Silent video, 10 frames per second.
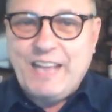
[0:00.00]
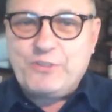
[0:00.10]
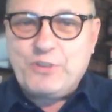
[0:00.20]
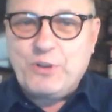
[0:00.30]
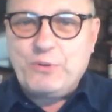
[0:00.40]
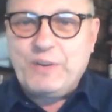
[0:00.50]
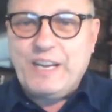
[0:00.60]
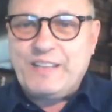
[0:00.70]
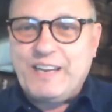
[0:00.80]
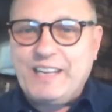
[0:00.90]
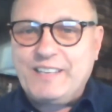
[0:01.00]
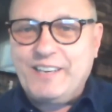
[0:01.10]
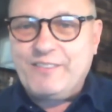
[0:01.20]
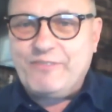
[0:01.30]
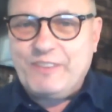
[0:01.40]
And so in the
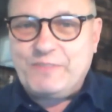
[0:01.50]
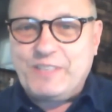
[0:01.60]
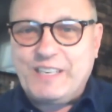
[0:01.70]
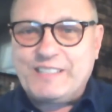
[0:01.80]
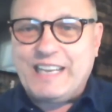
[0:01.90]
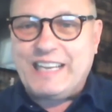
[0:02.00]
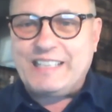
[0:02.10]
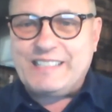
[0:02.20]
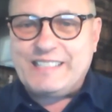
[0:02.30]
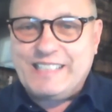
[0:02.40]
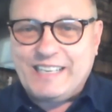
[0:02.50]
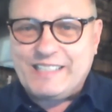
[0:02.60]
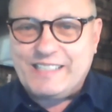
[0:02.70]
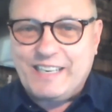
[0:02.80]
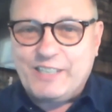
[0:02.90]
1950s and
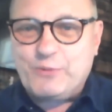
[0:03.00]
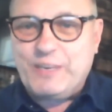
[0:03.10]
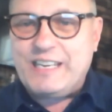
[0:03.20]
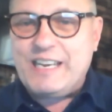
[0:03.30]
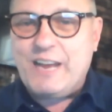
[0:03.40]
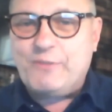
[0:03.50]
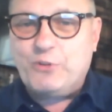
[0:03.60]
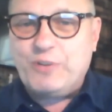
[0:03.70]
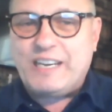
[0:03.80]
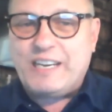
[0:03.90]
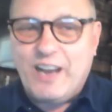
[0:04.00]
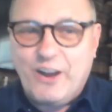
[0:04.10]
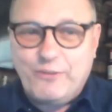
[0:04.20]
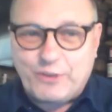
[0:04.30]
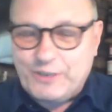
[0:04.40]
60s, we never
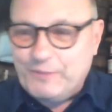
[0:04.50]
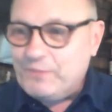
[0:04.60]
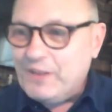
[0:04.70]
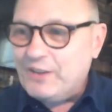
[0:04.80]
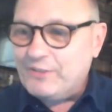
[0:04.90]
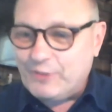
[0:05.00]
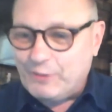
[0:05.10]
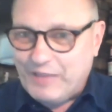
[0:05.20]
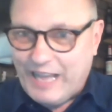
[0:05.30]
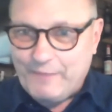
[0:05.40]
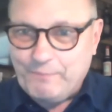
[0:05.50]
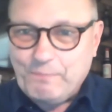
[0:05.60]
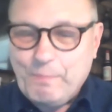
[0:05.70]
recovered from that.